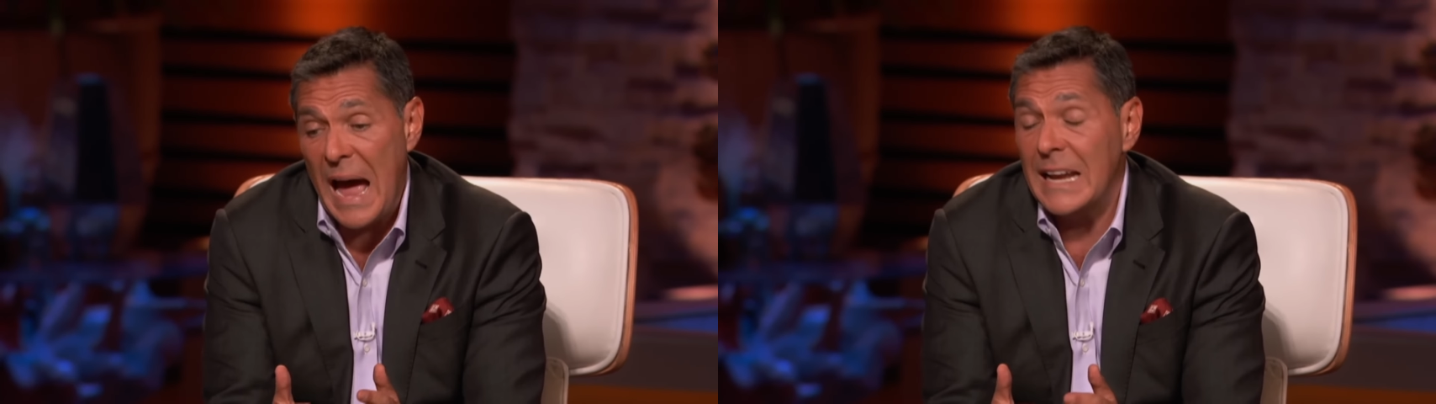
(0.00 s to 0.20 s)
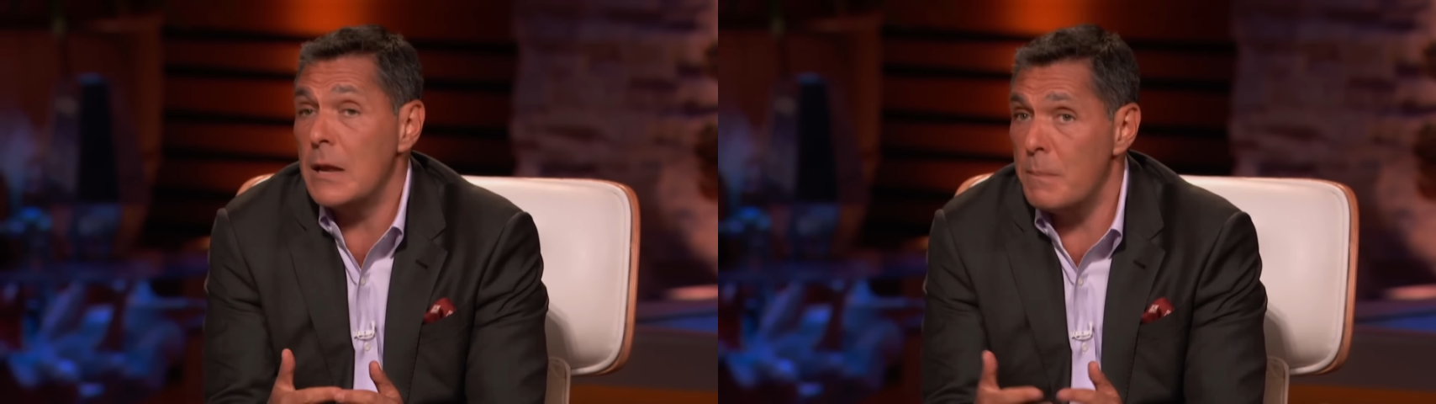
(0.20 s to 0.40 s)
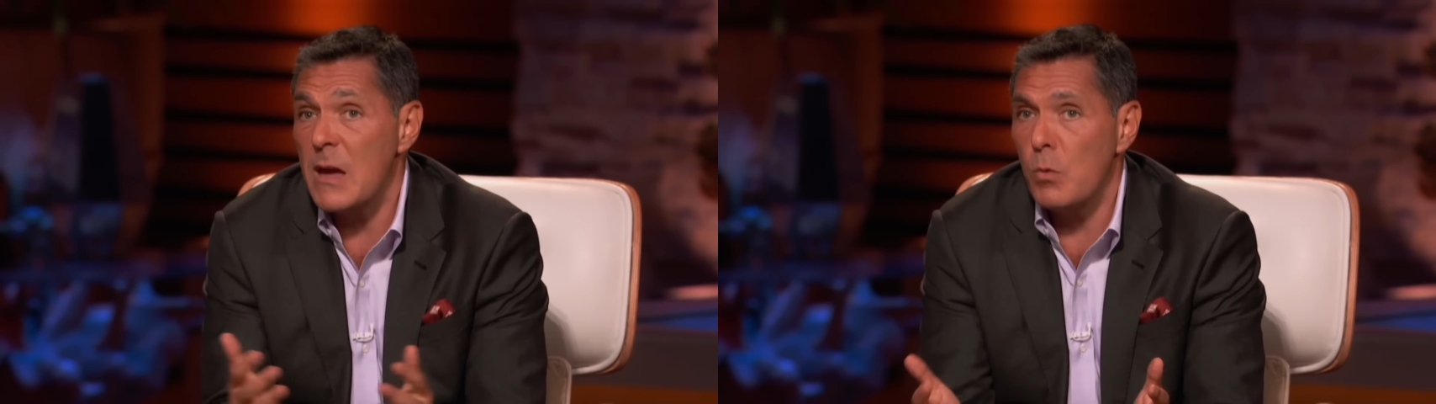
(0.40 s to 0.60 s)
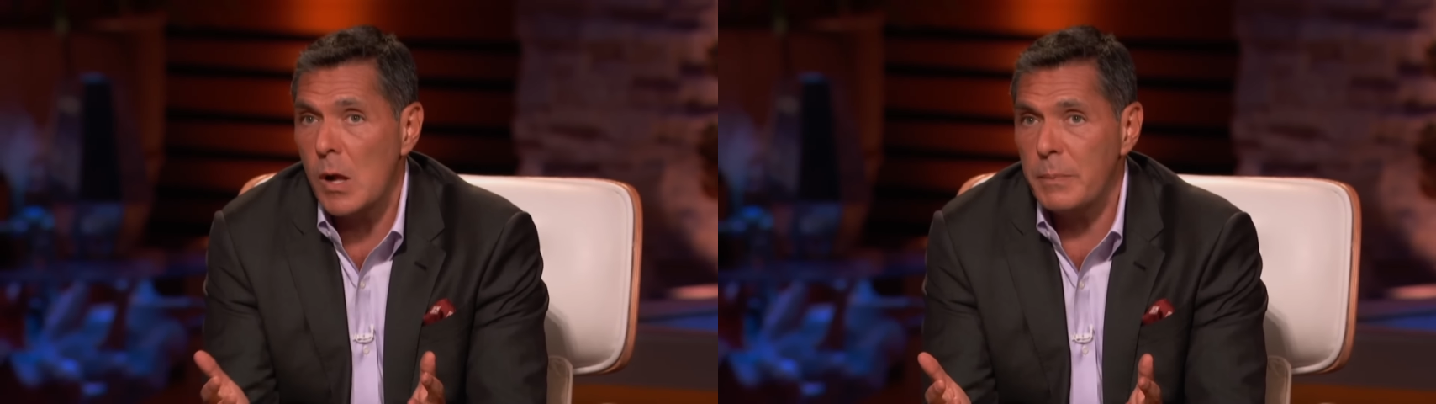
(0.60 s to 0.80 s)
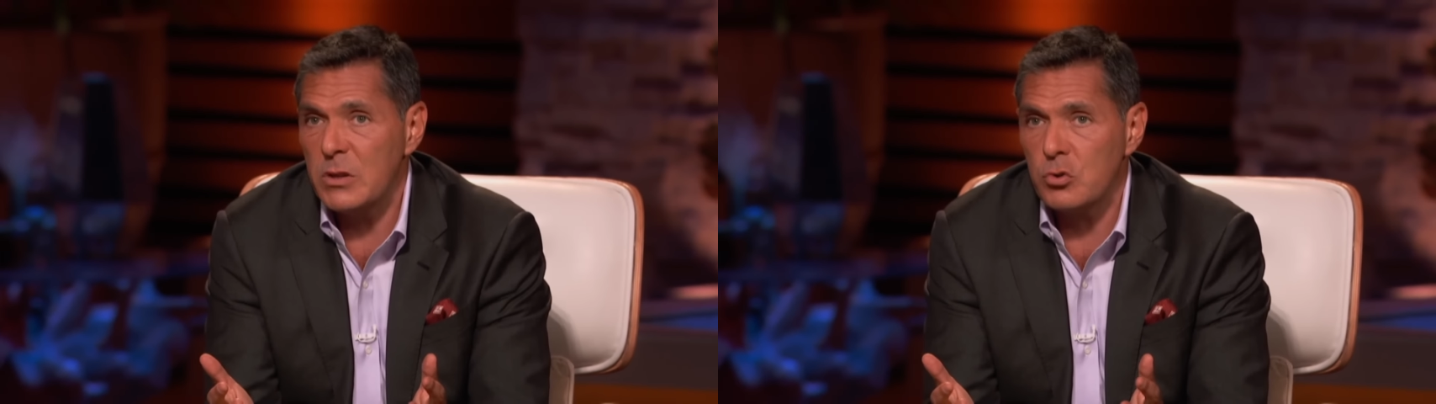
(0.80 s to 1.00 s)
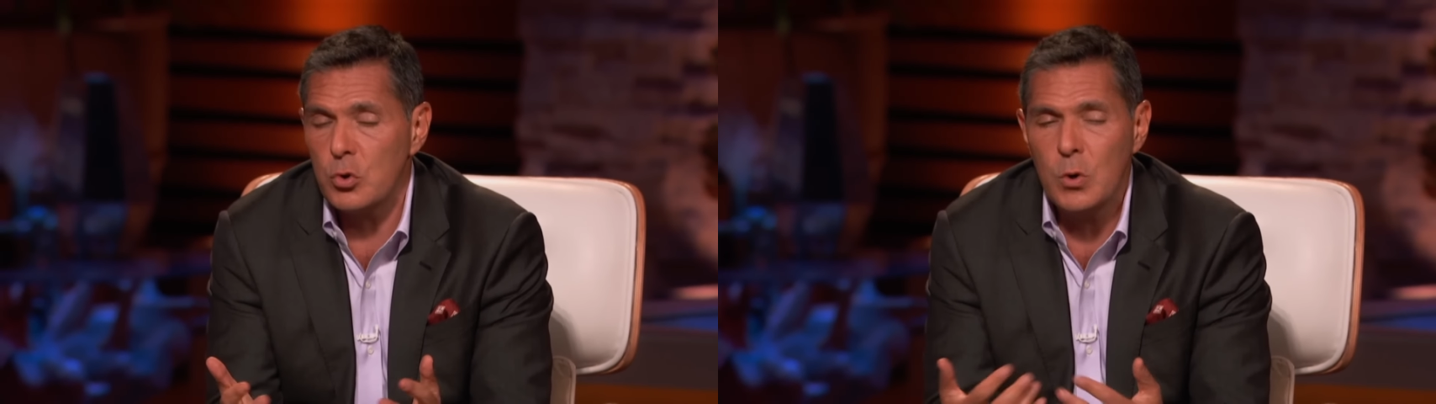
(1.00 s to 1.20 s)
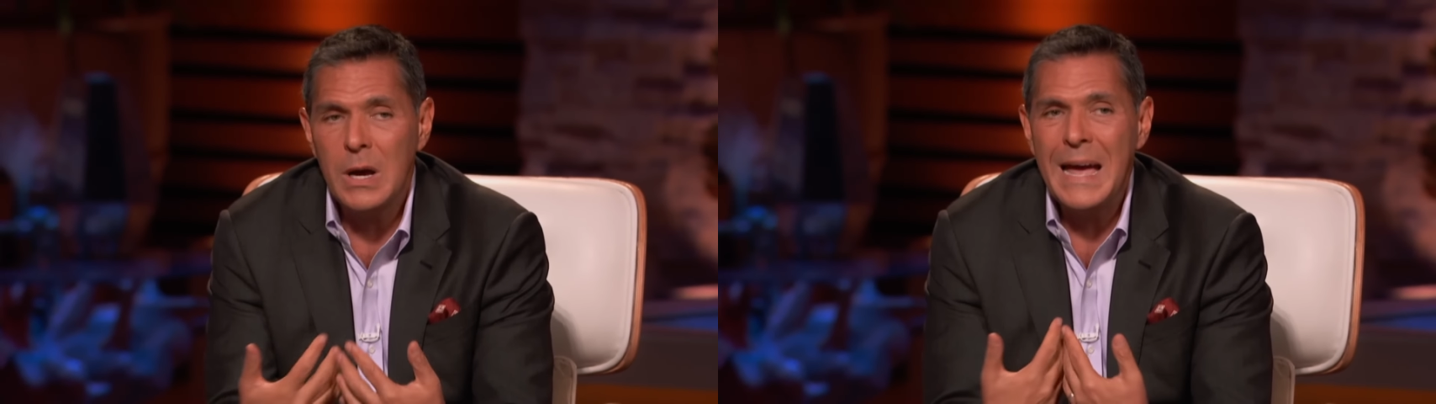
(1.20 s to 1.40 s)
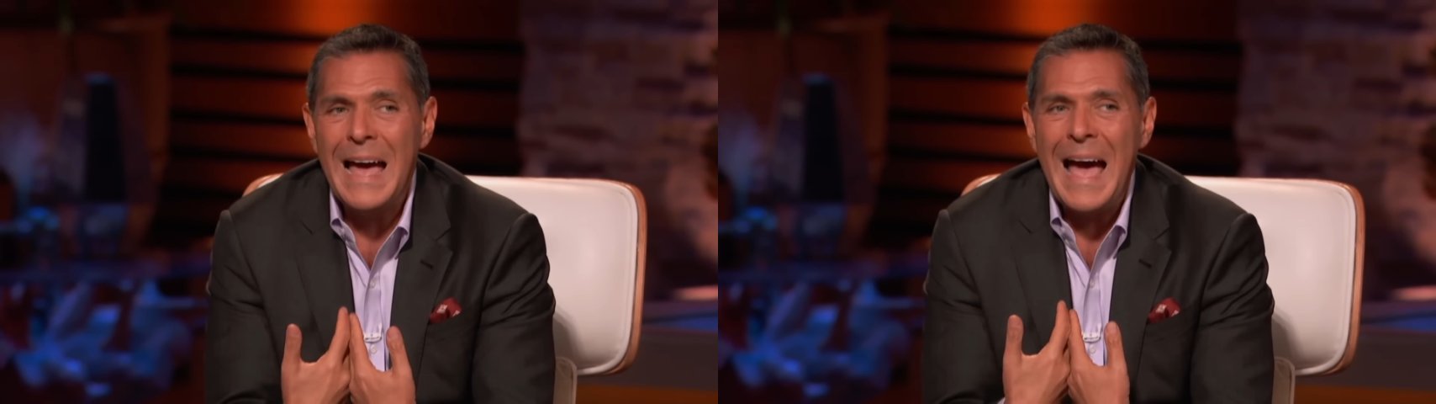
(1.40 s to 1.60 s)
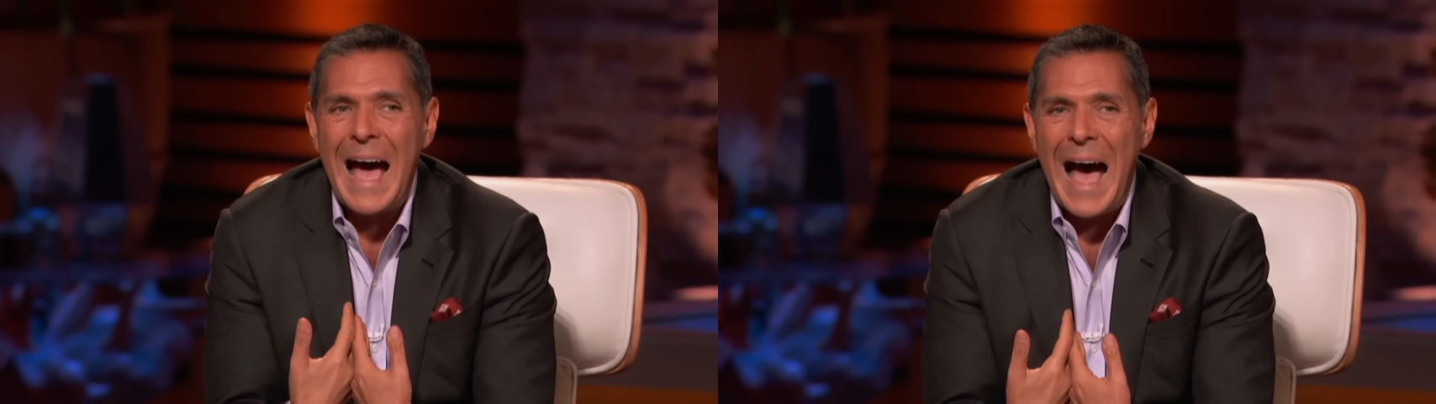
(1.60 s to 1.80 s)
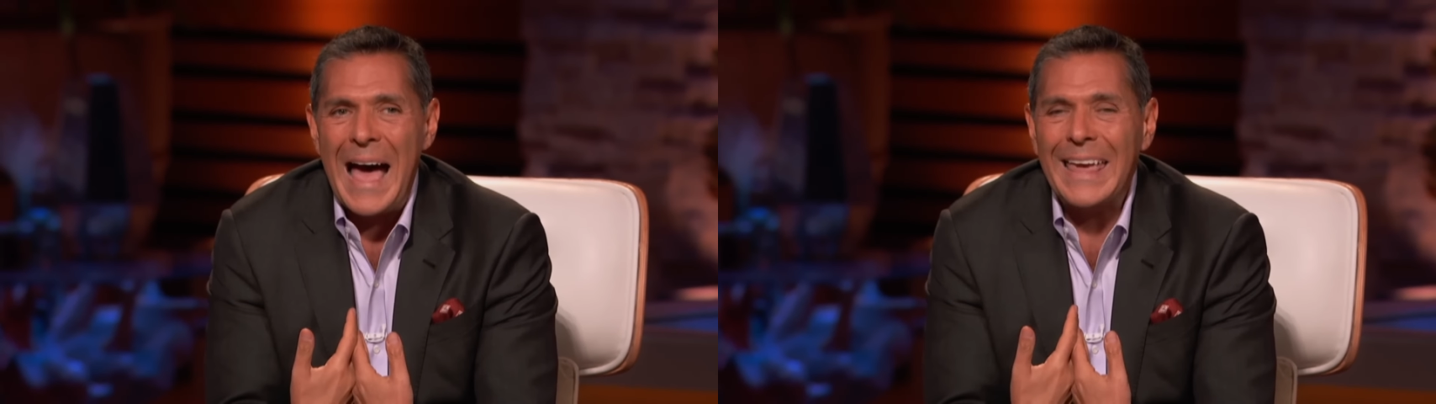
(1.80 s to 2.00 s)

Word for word: and it may well be true. I